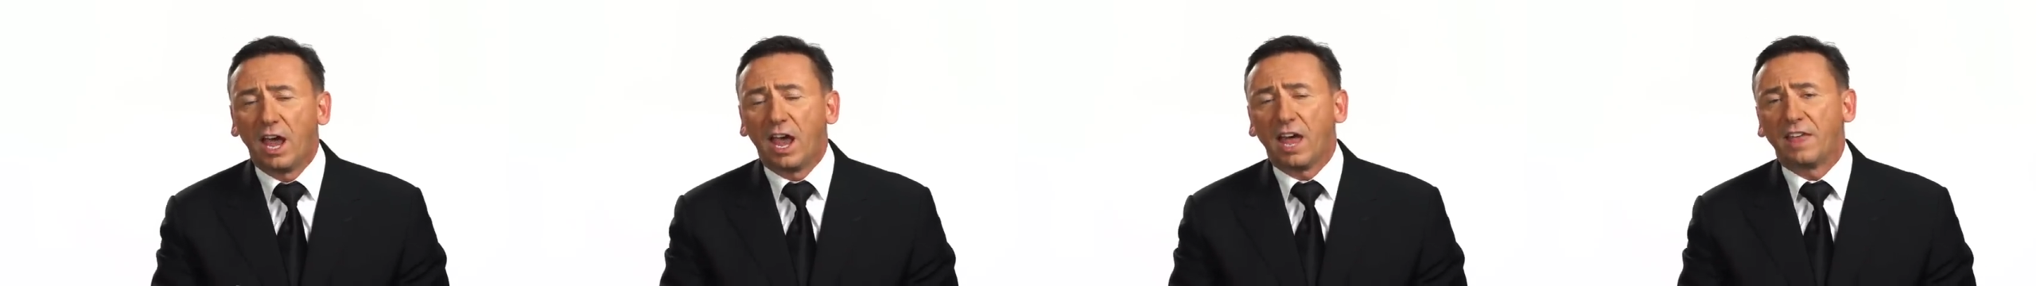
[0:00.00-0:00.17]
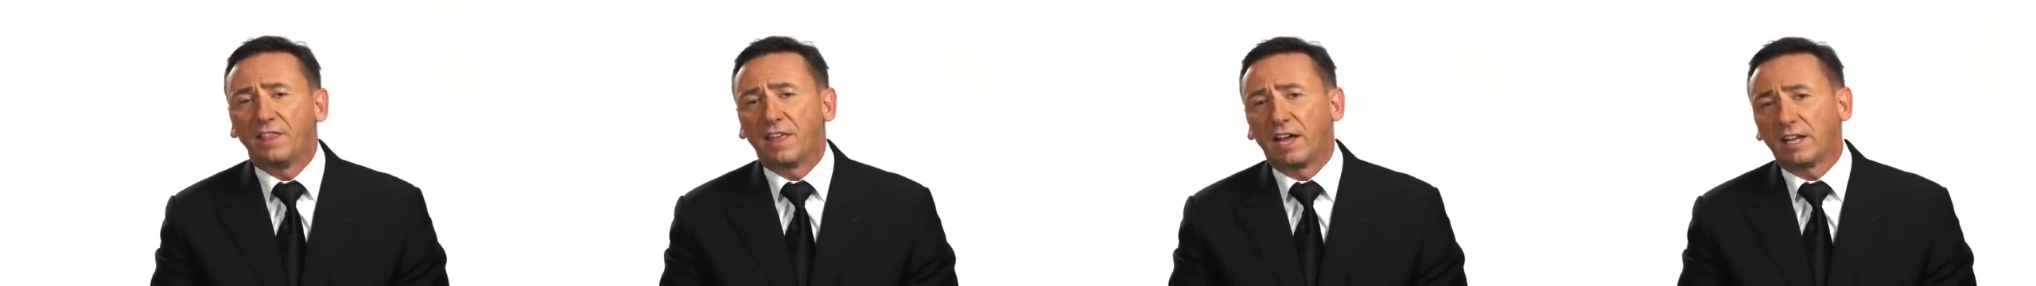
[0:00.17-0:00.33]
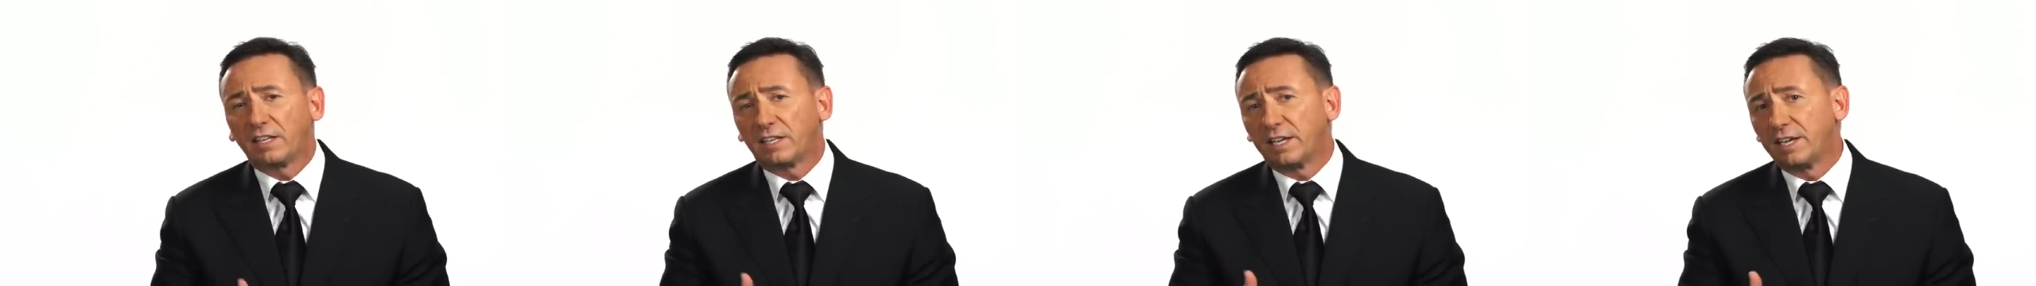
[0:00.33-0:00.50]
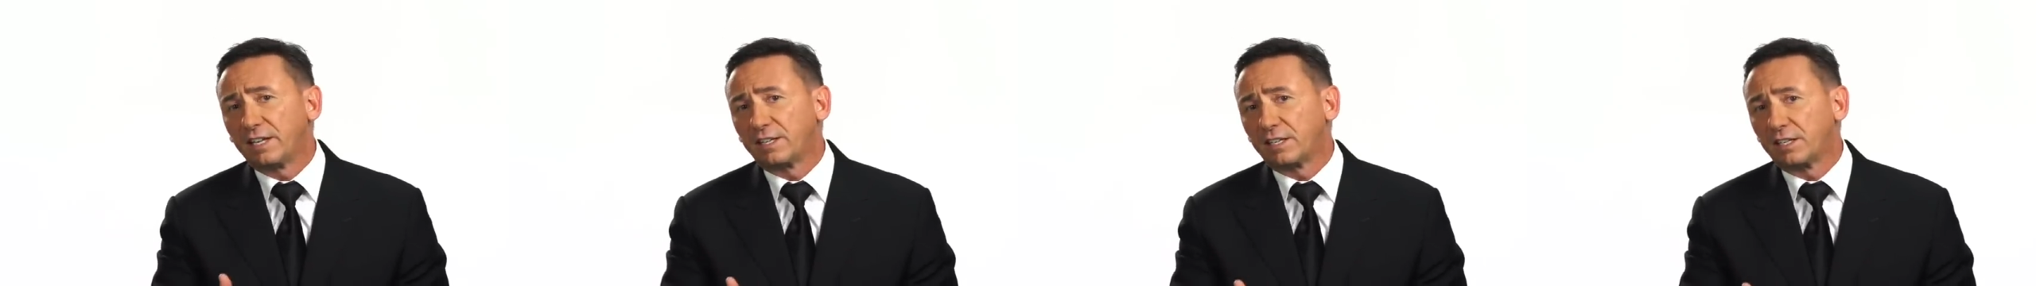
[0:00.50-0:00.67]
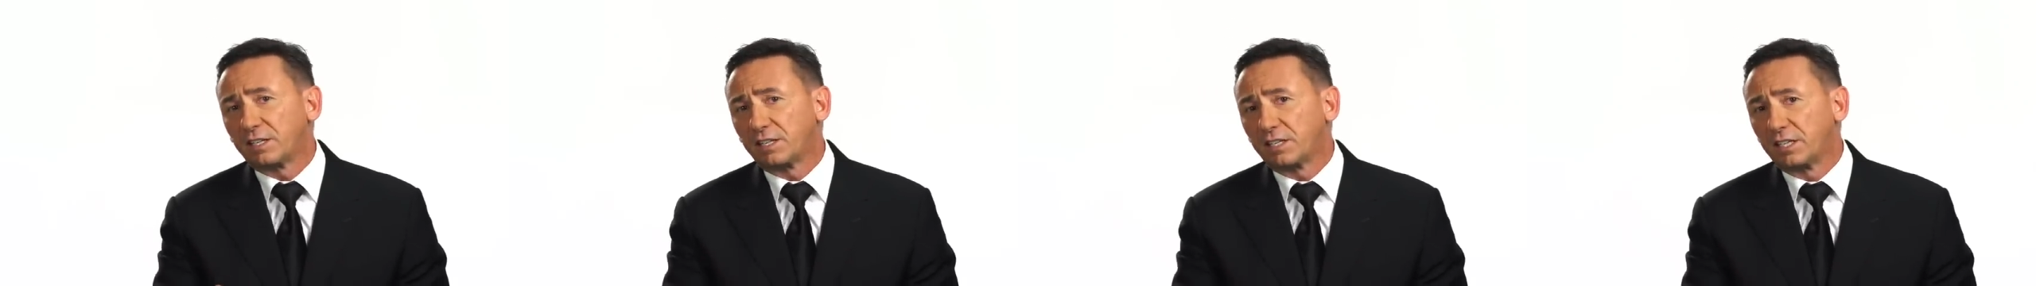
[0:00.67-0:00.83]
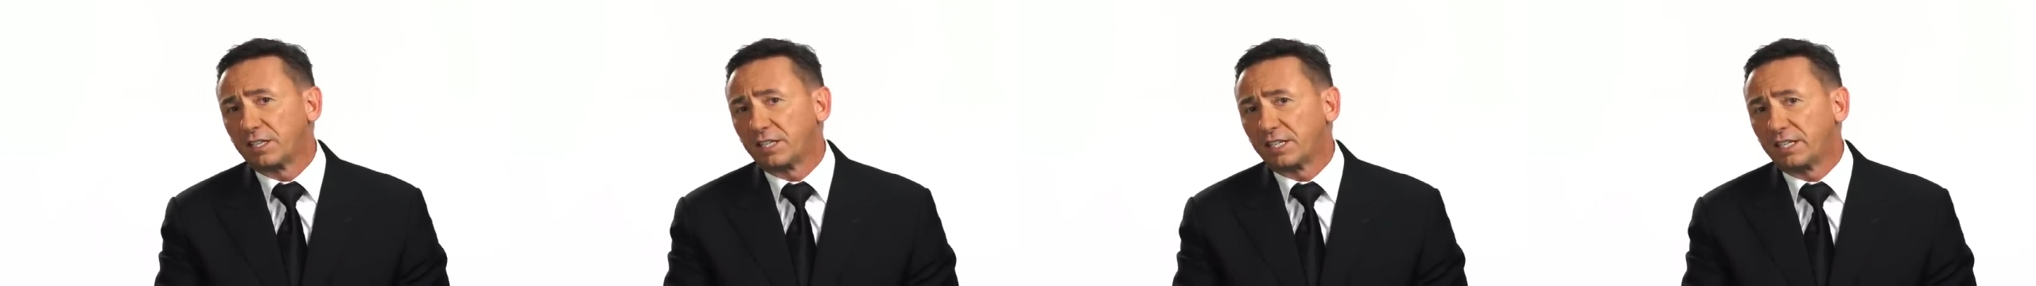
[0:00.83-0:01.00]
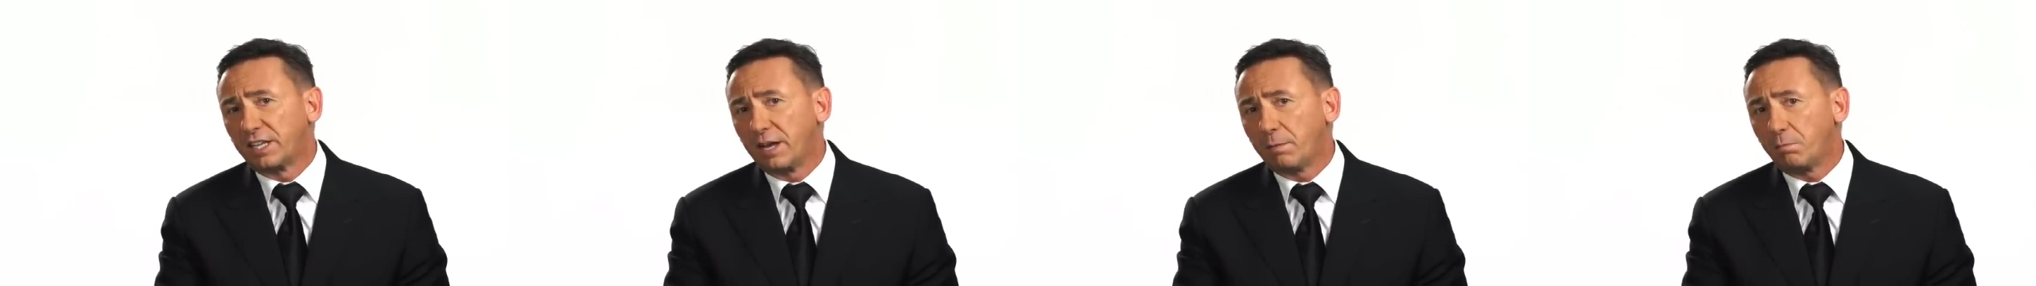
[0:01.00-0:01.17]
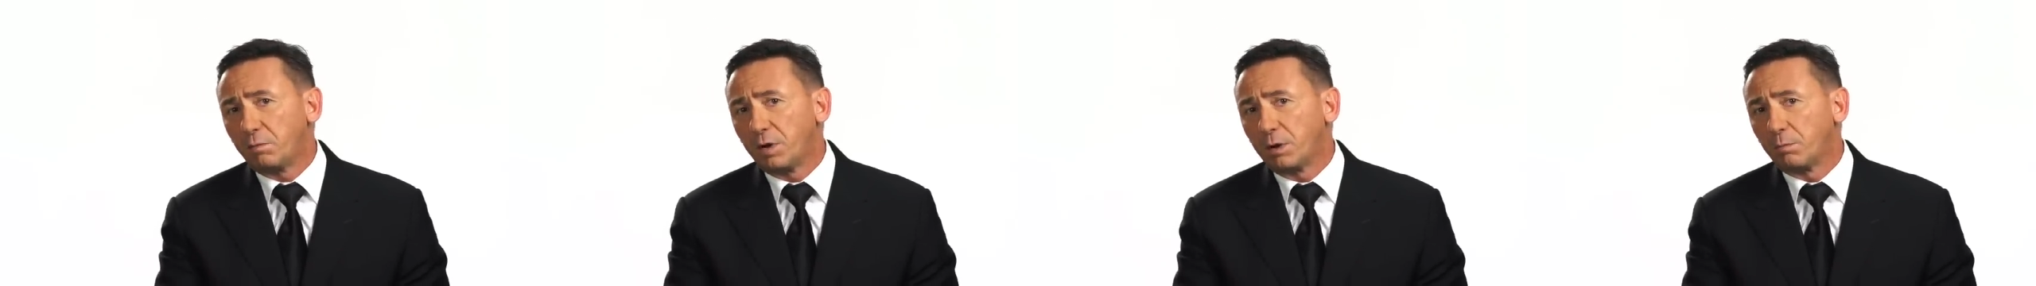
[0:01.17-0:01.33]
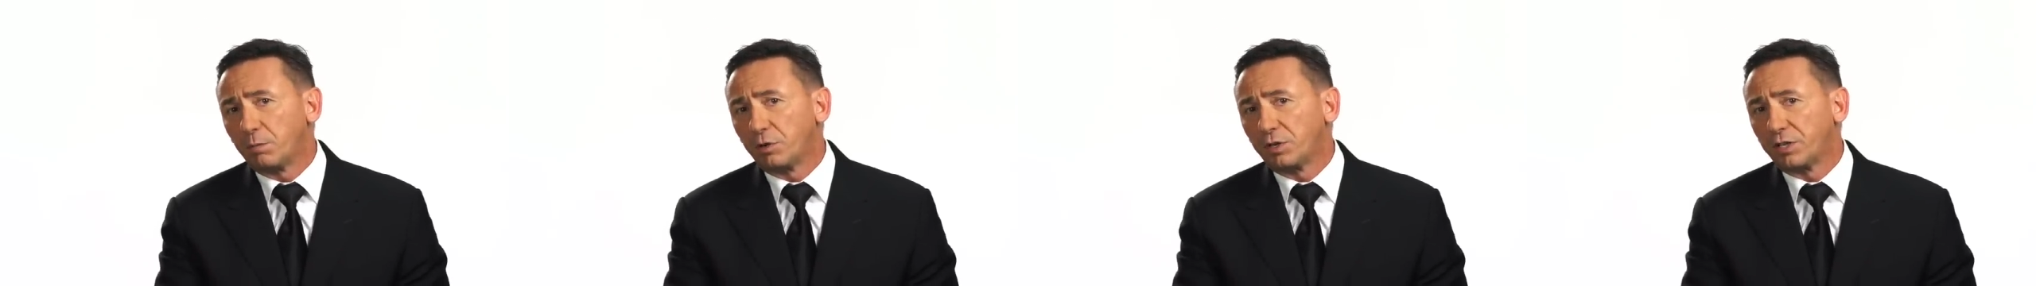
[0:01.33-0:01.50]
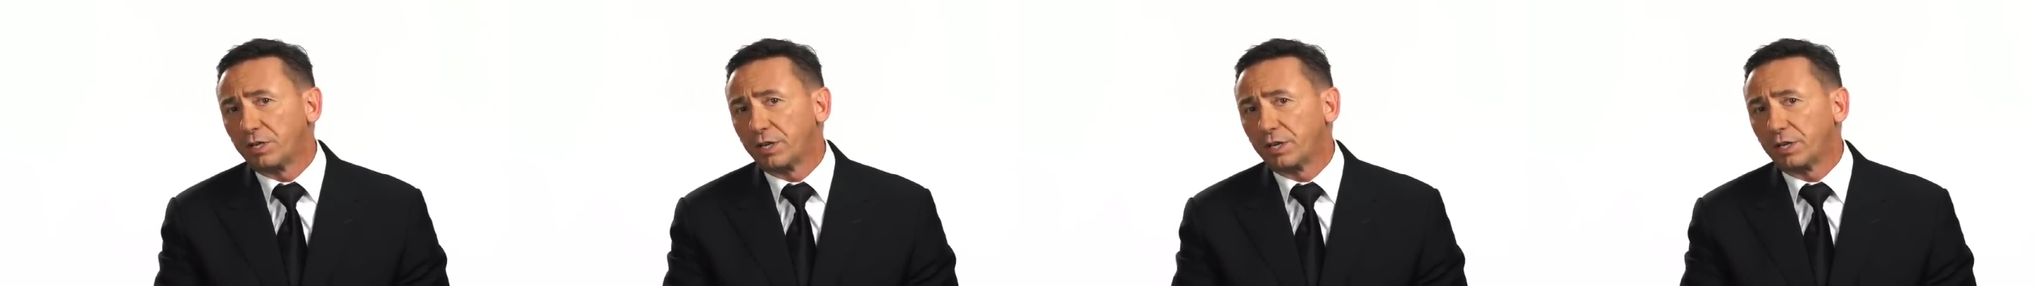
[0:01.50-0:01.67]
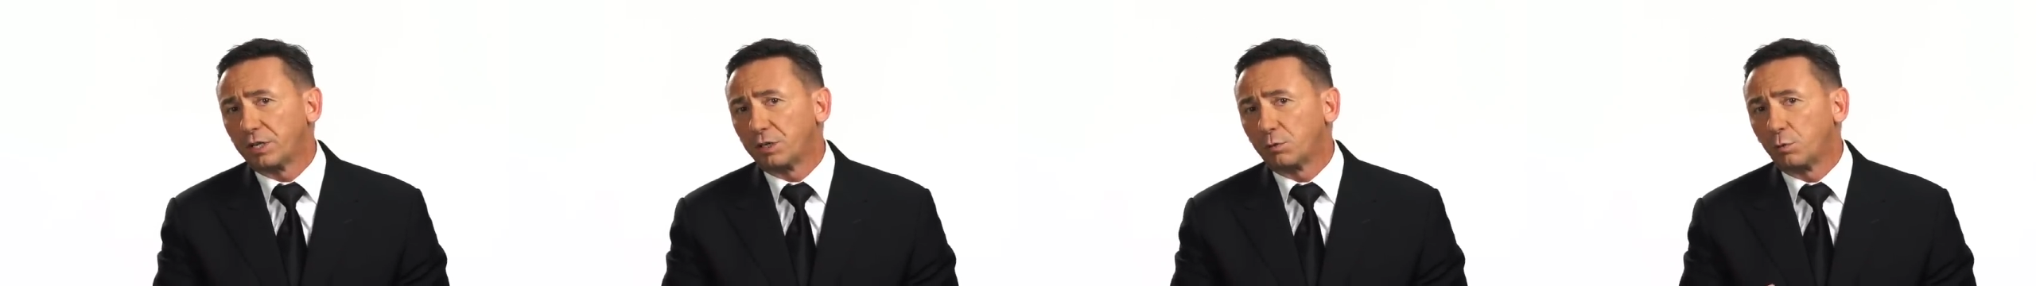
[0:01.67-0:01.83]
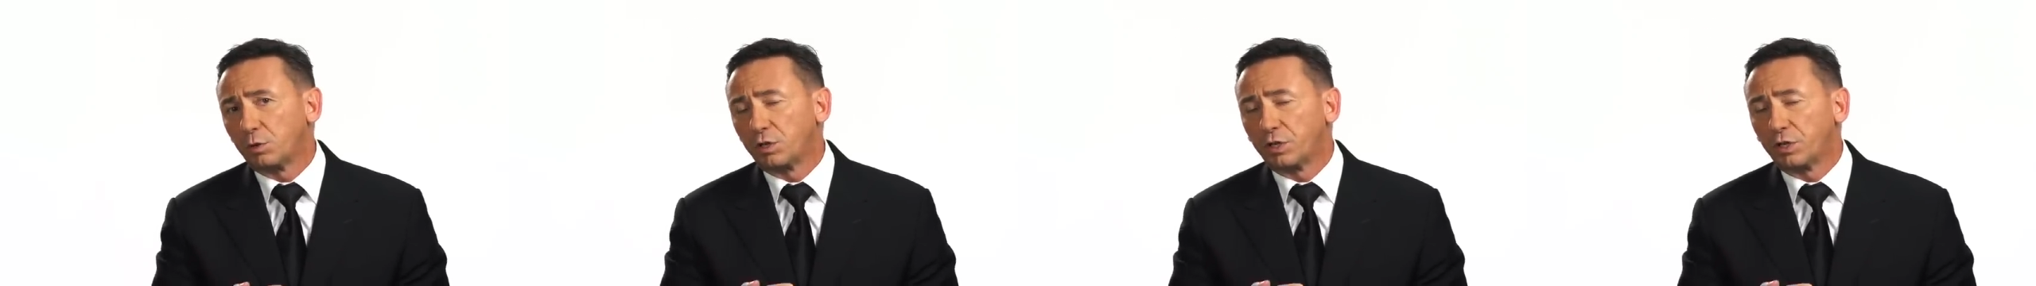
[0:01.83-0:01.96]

and that takes us to step number 6,